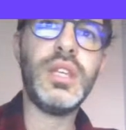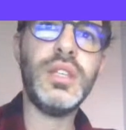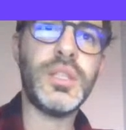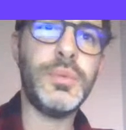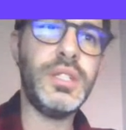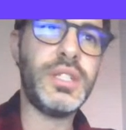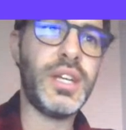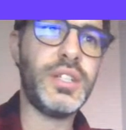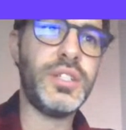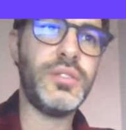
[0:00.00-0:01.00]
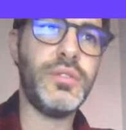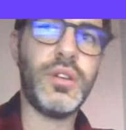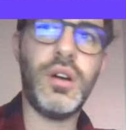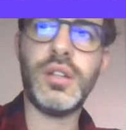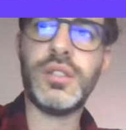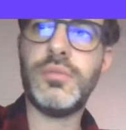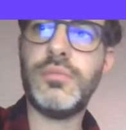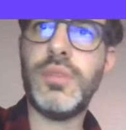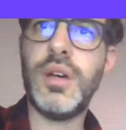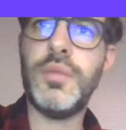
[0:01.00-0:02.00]
Some of these sketches look
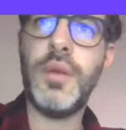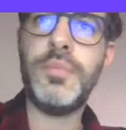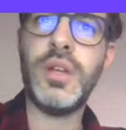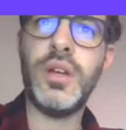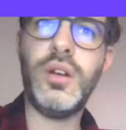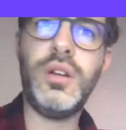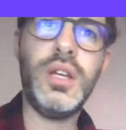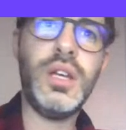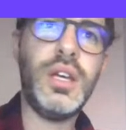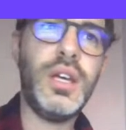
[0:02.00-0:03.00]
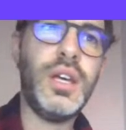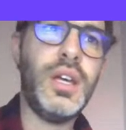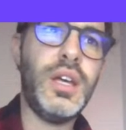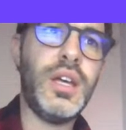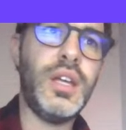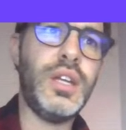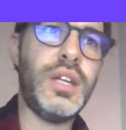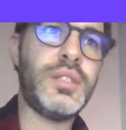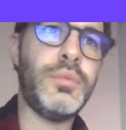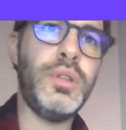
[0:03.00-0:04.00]
awesome up here. You
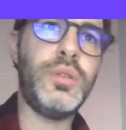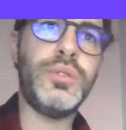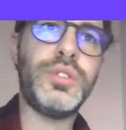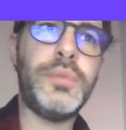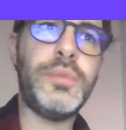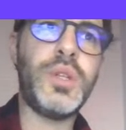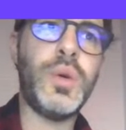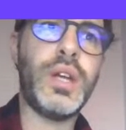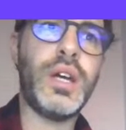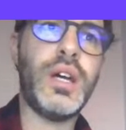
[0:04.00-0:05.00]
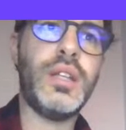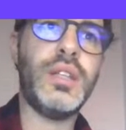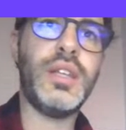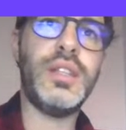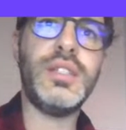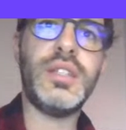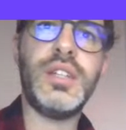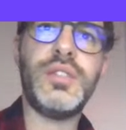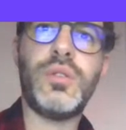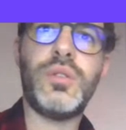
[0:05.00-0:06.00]
got some really cool shapes going on. Like these
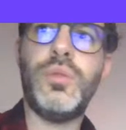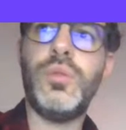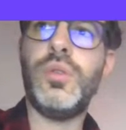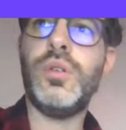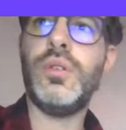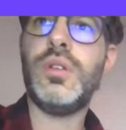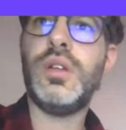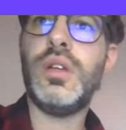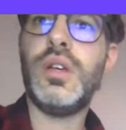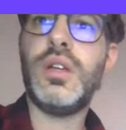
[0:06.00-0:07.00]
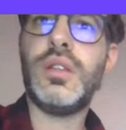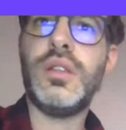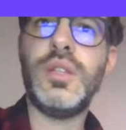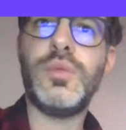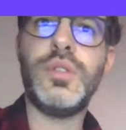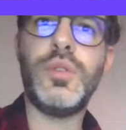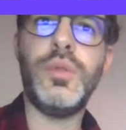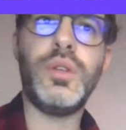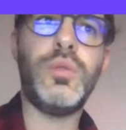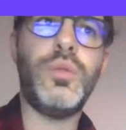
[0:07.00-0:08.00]
guys are cool. These ones are
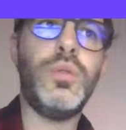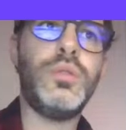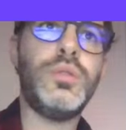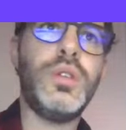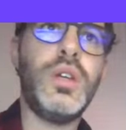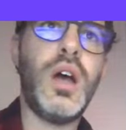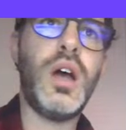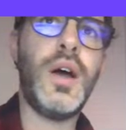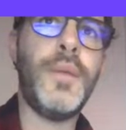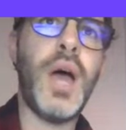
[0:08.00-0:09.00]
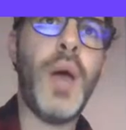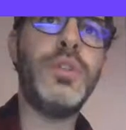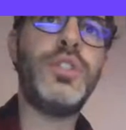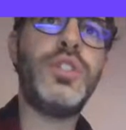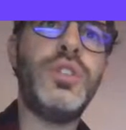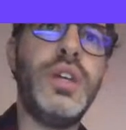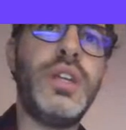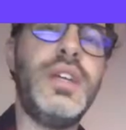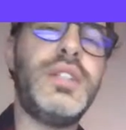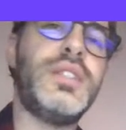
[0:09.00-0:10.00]
really cool. I would
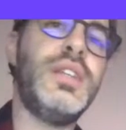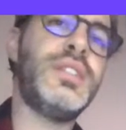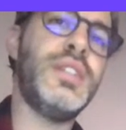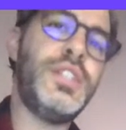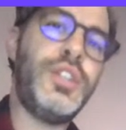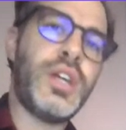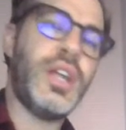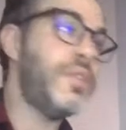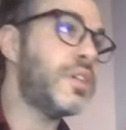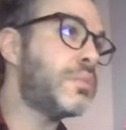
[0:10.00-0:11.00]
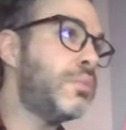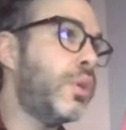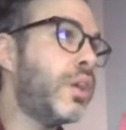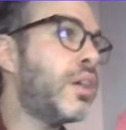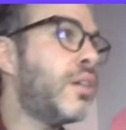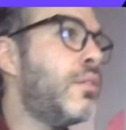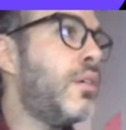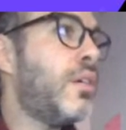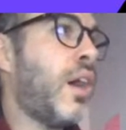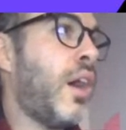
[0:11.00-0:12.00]
like it's nice you're kind of exploring
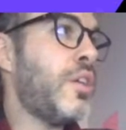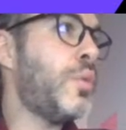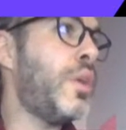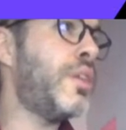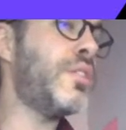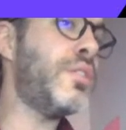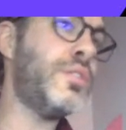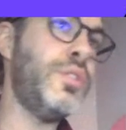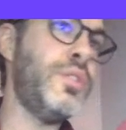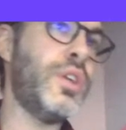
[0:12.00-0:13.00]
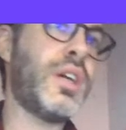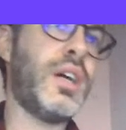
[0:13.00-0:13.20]
how you want to do your